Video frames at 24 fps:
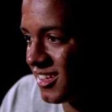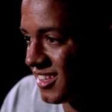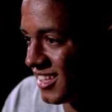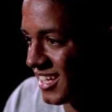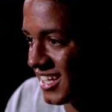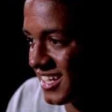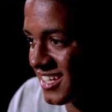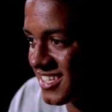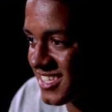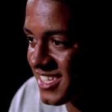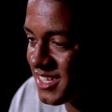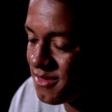
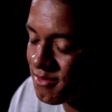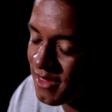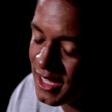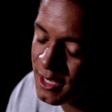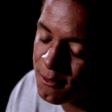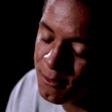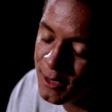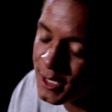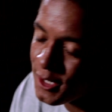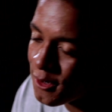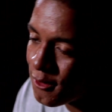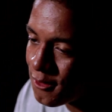like seem
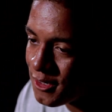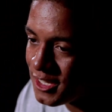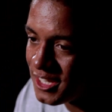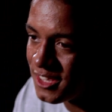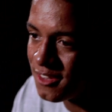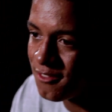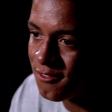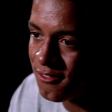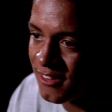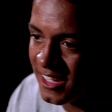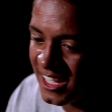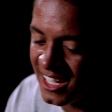like we don't need
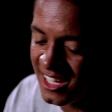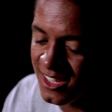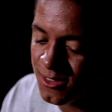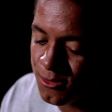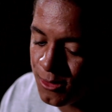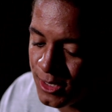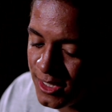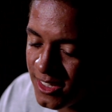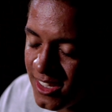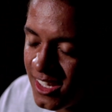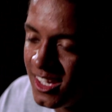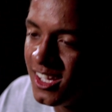the fans,
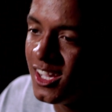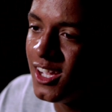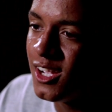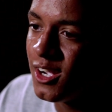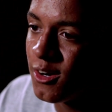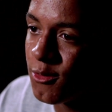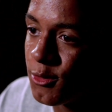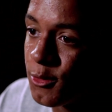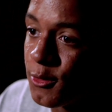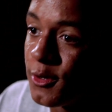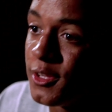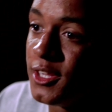we
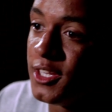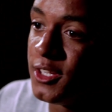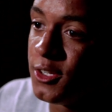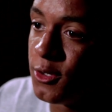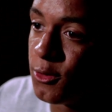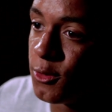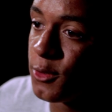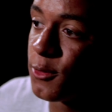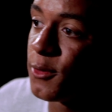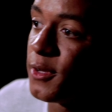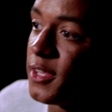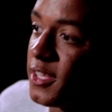really
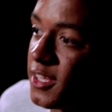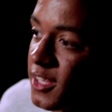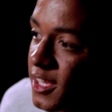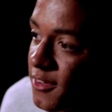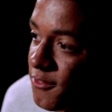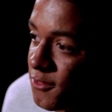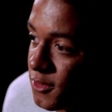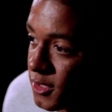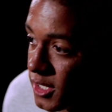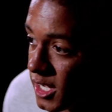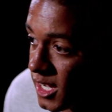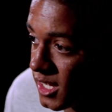do. We really
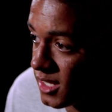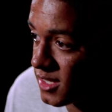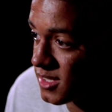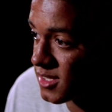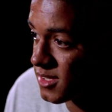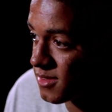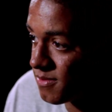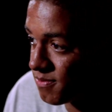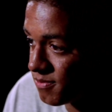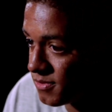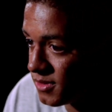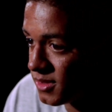love you
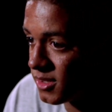guys.